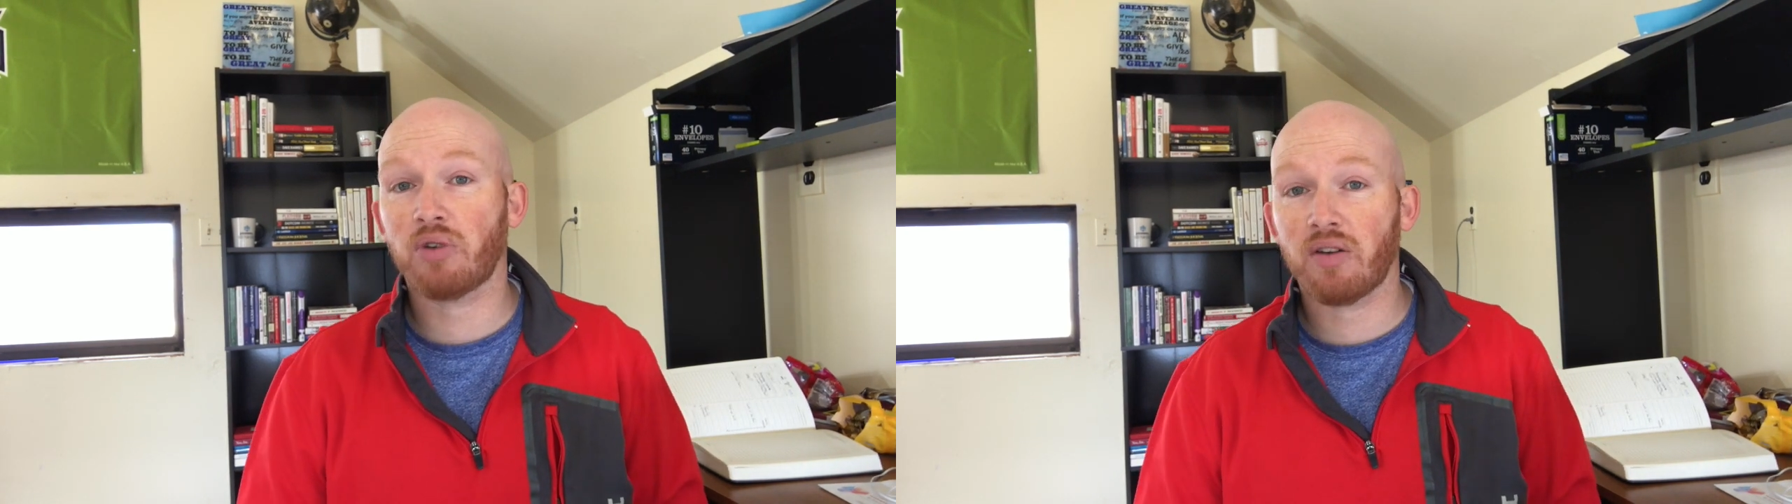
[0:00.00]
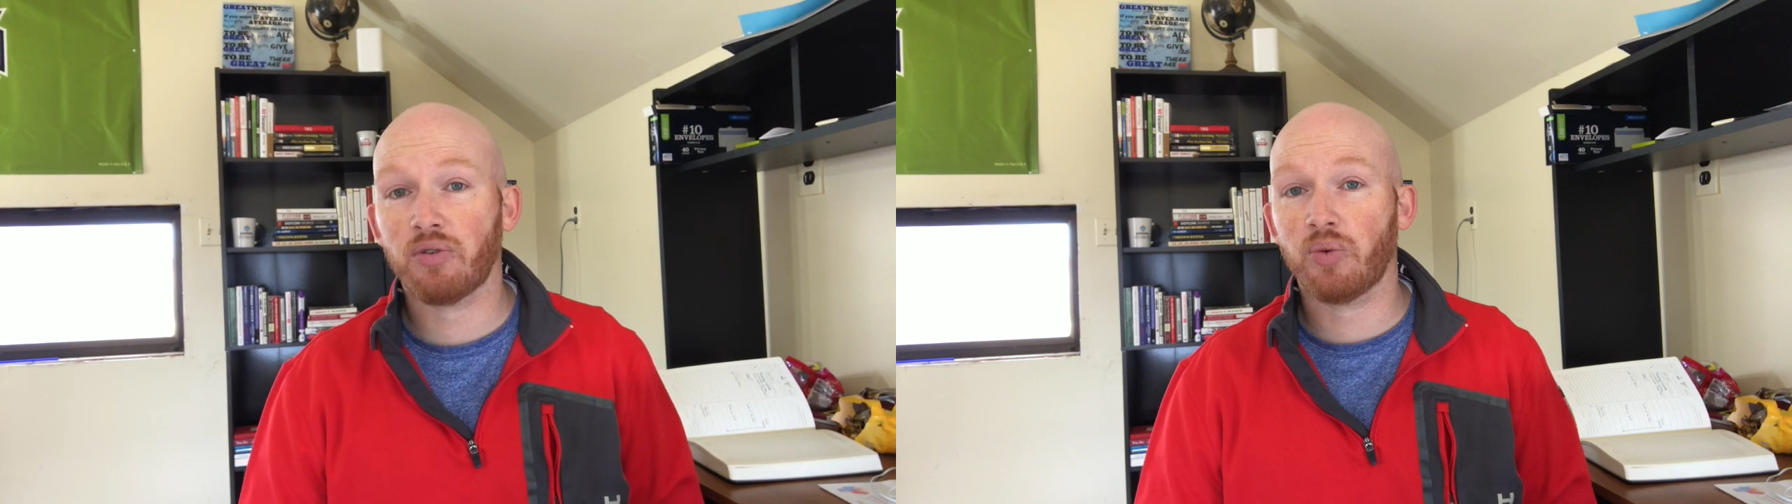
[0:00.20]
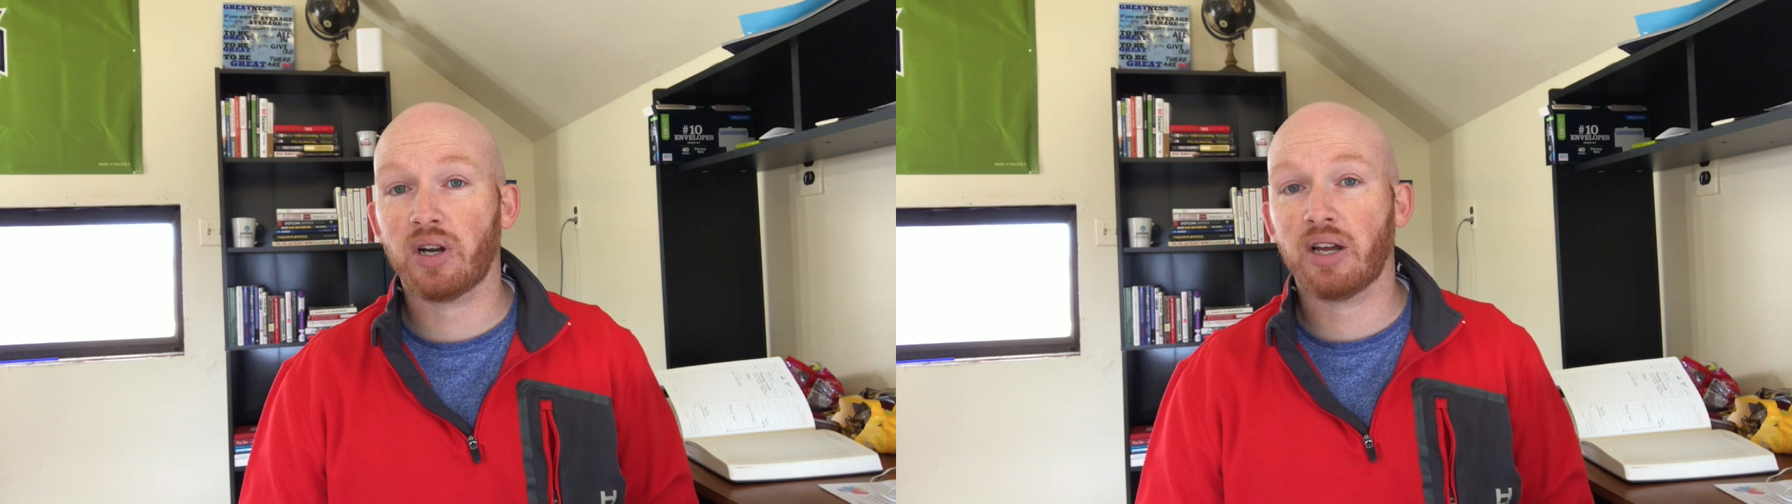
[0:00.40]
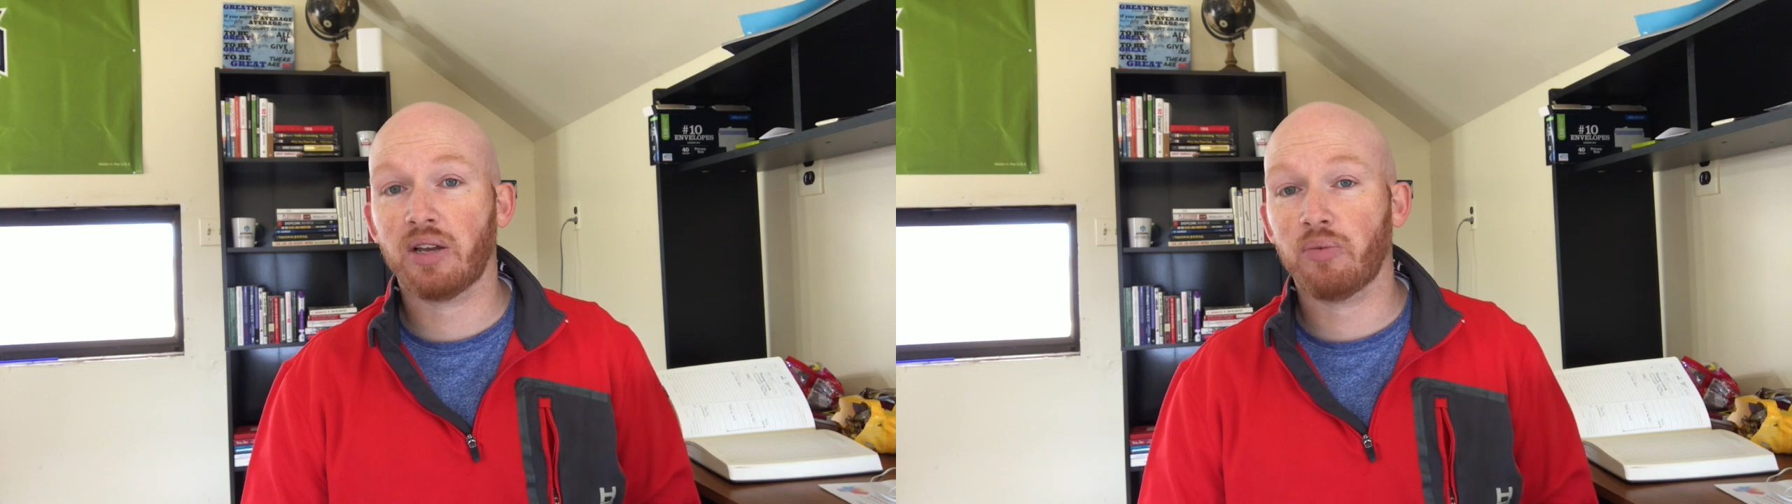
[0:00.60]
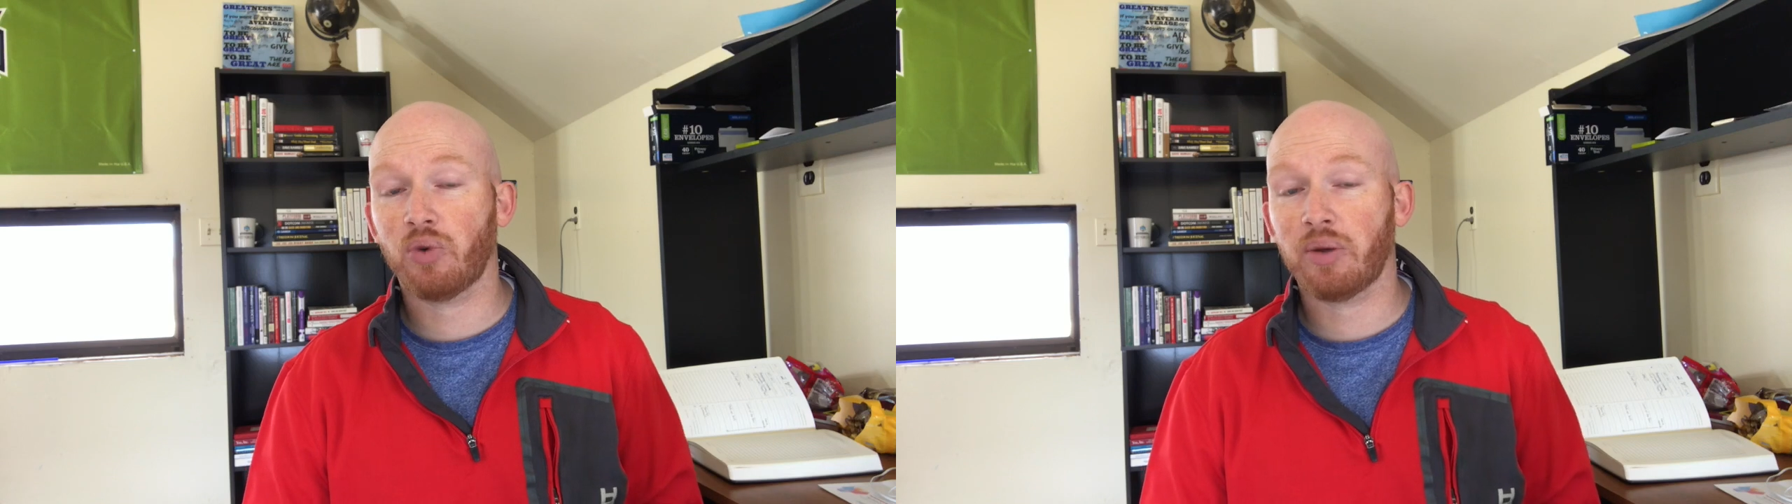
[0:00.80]
prophet when
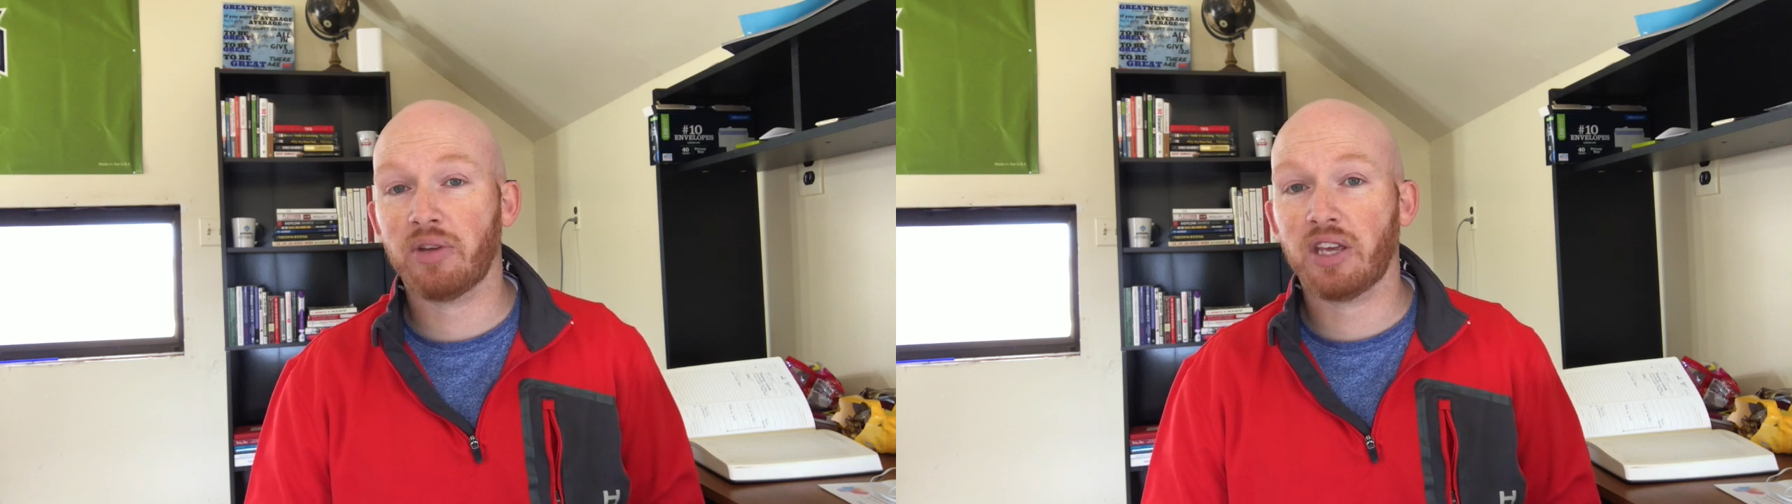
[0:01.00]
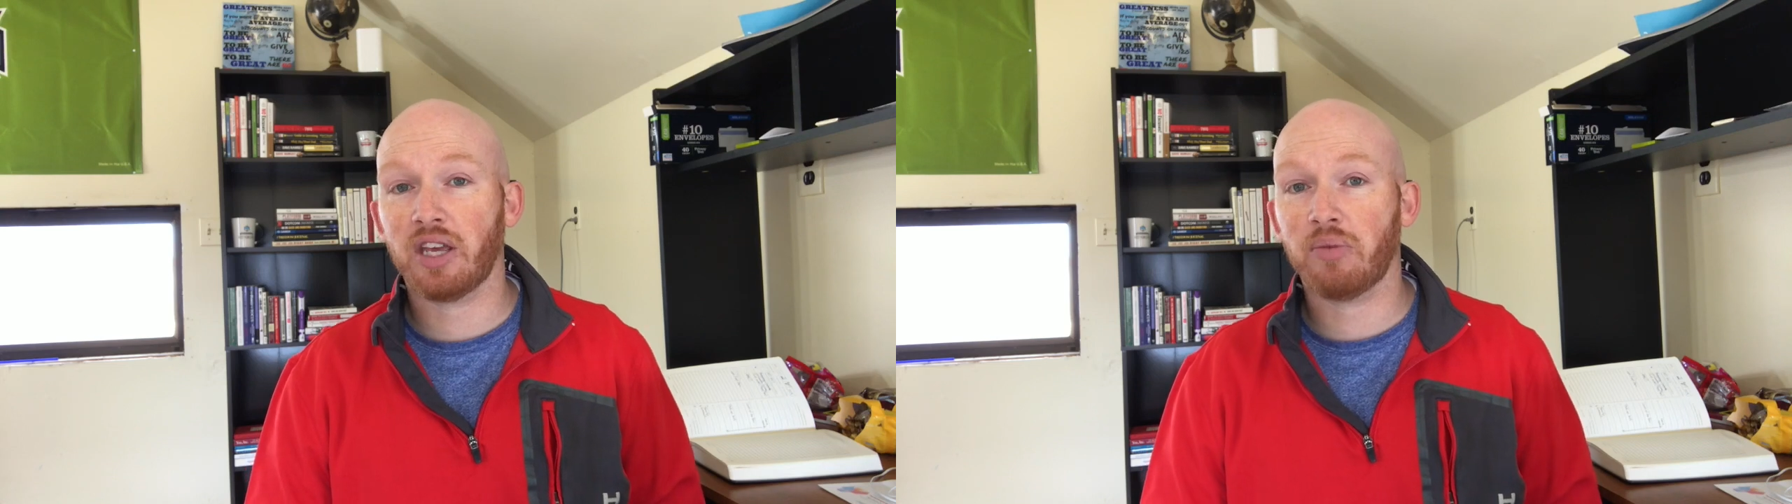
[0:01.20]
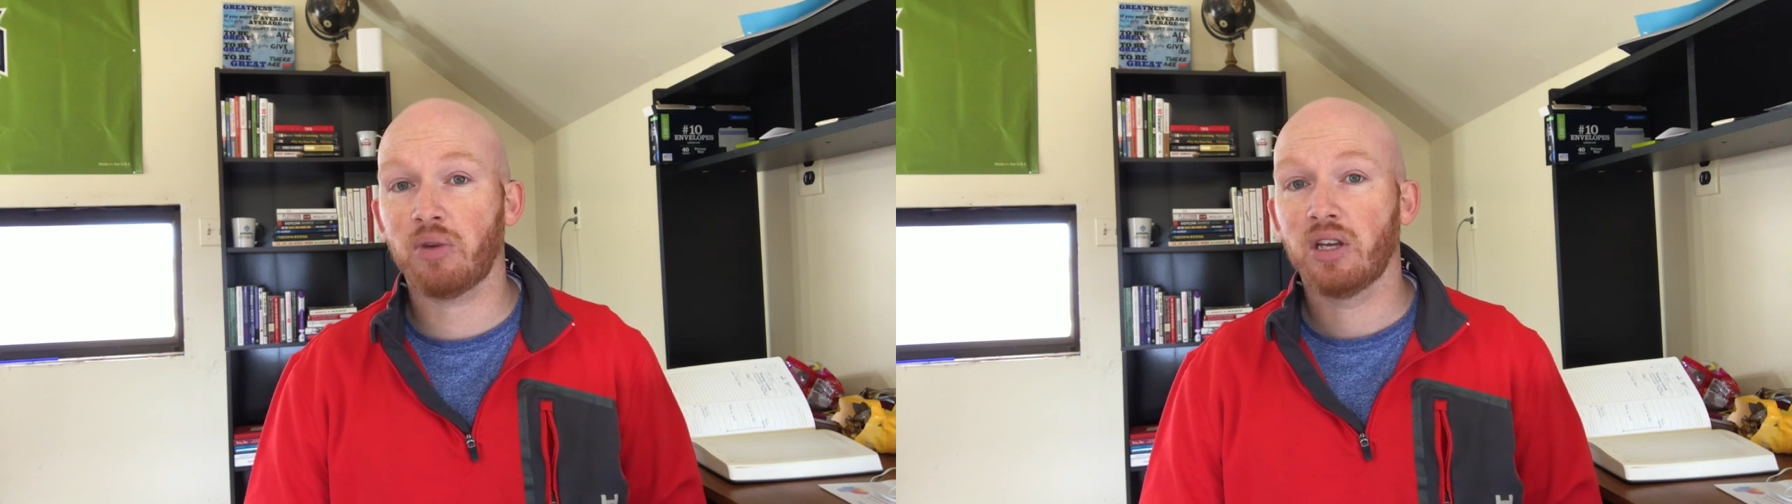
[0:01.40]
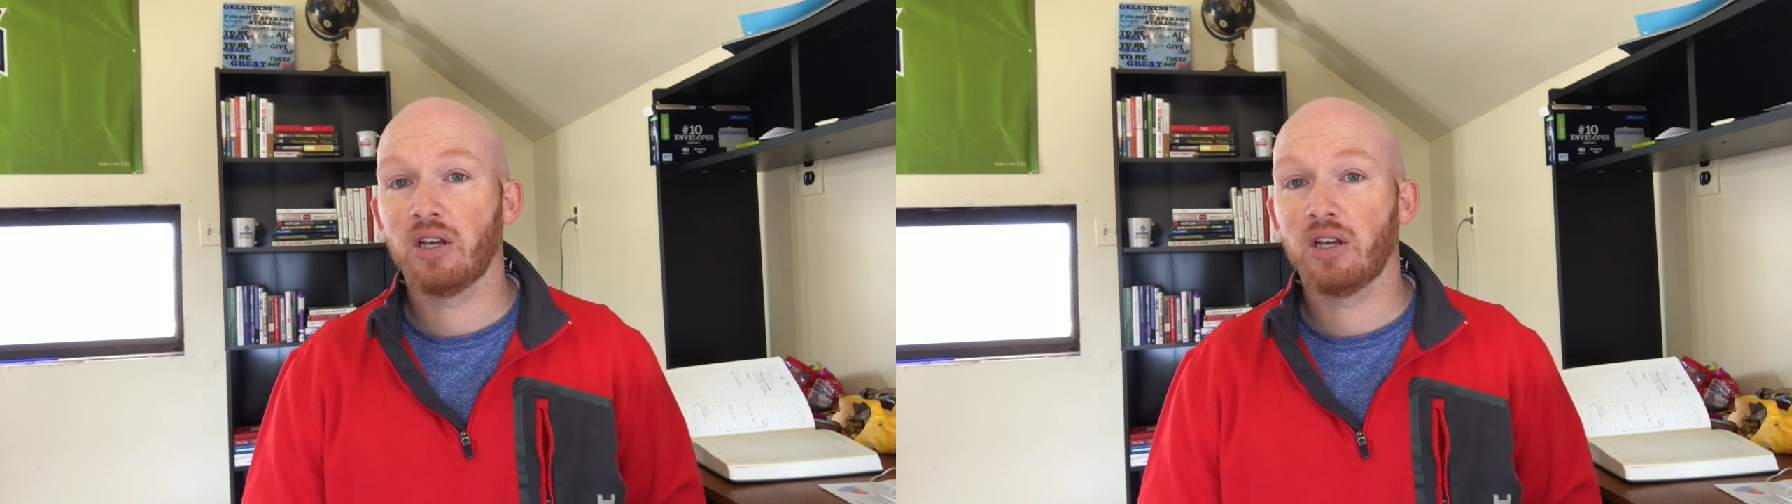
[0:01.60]
I became